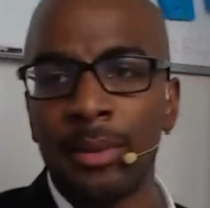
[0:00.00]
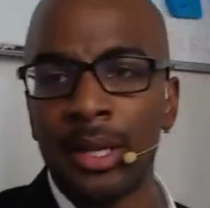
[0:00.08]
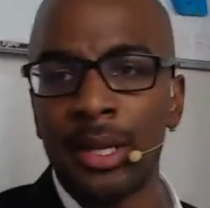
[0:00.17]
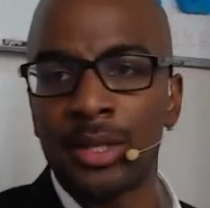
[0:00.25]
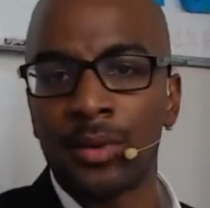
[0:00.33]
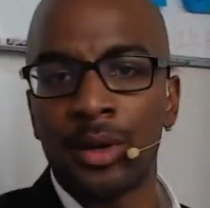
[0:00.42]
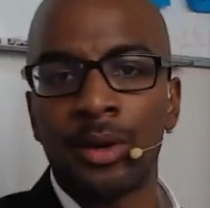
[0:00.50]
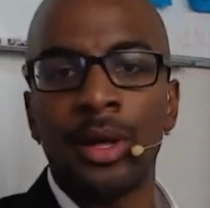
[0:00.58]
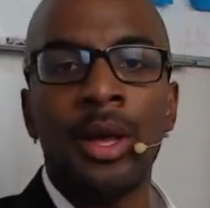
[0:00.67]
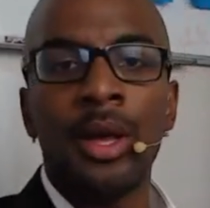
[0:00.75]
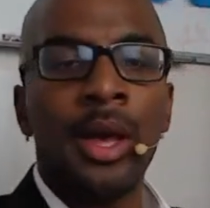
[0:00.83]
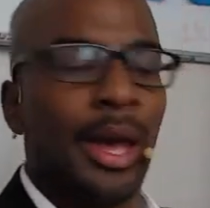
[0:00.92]
in this world.
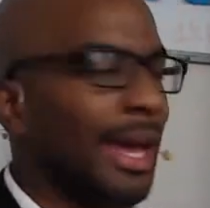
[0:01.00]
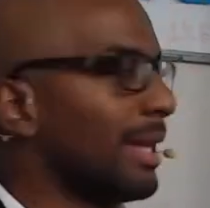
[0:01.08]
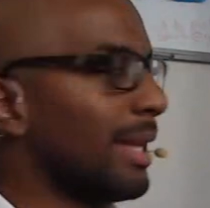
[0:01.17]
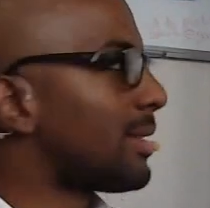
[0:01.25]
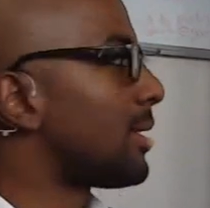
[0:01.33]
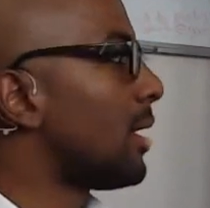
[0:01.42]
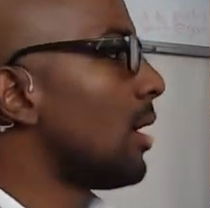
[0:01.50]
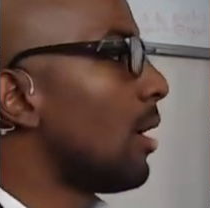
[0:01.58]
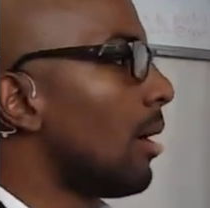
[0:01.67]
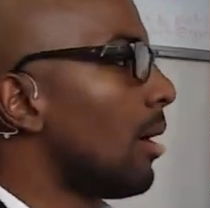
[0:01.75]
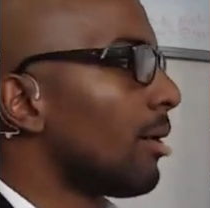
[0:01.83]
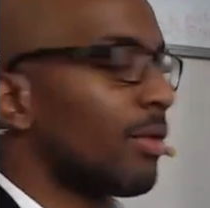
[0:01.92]
It's
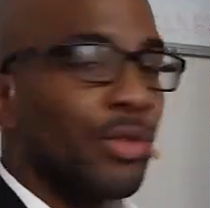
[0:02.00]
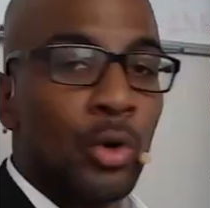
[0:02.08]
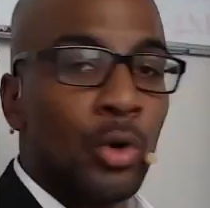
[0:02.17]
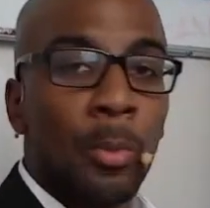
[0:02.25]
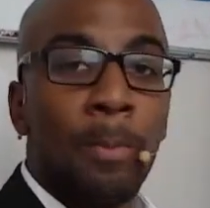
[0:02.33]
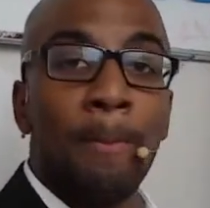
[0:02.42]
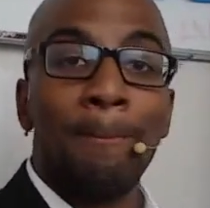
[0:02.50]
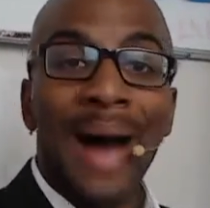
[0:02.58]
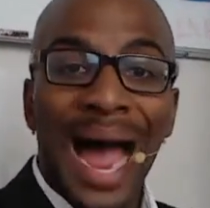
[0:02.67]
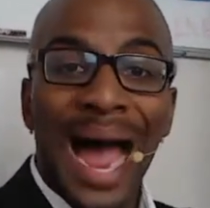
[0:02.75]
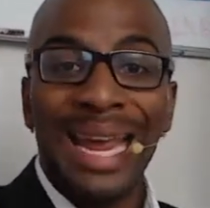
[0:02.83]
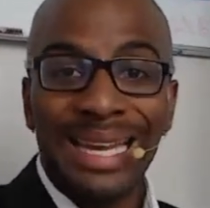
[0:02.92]
through
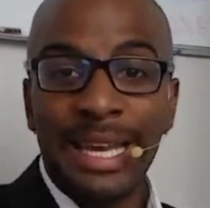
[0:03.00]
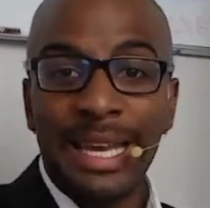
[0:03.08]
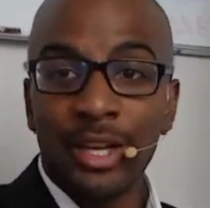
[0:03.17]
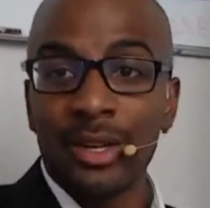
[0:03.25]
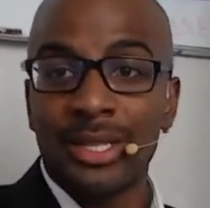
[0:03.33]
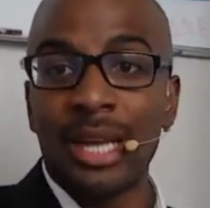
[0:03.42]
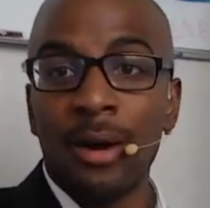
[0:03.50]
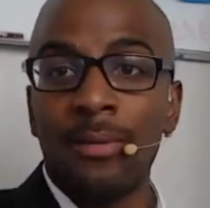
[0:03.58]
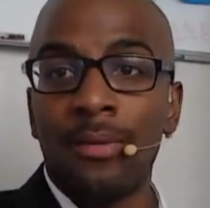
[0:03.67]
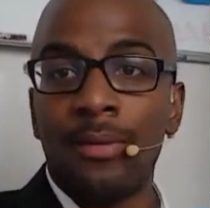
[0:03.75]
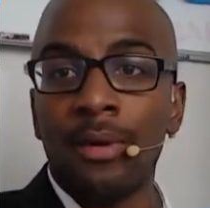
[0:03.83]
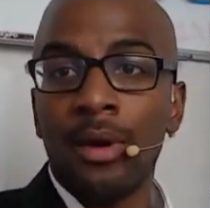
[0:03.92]
buying it
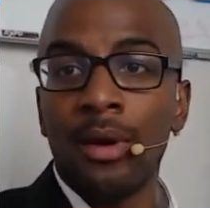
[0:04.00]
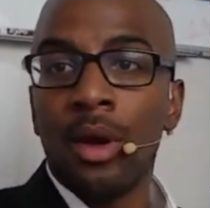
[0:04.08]
yourself,